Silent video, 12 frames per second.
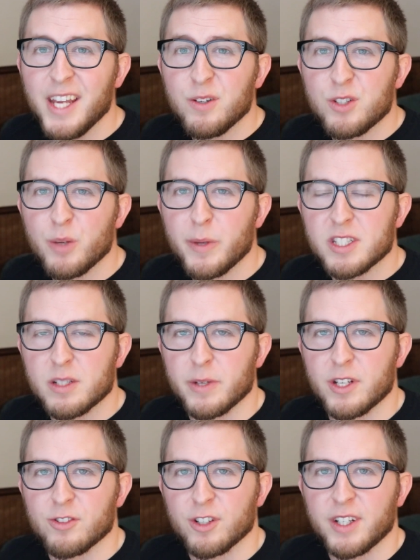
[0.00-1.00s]
Hey YouTube, it's
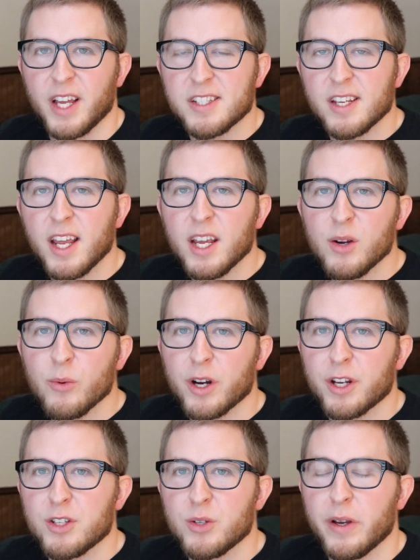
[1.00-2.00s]
Dimitri, and today we're
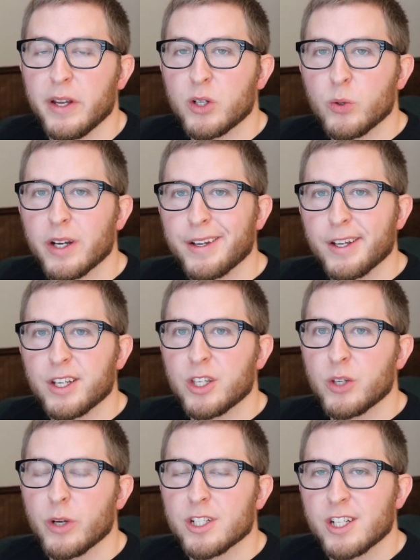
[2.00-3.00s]
going to do a quick
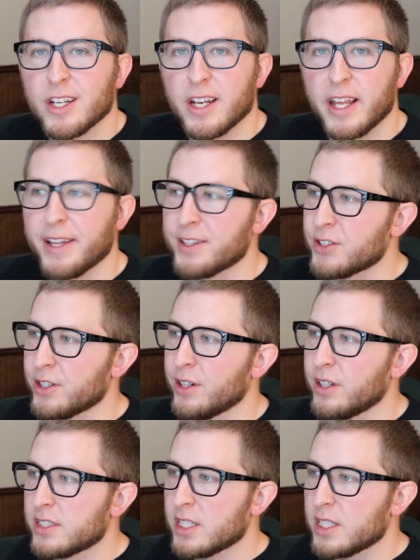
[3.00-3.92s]
question and answer,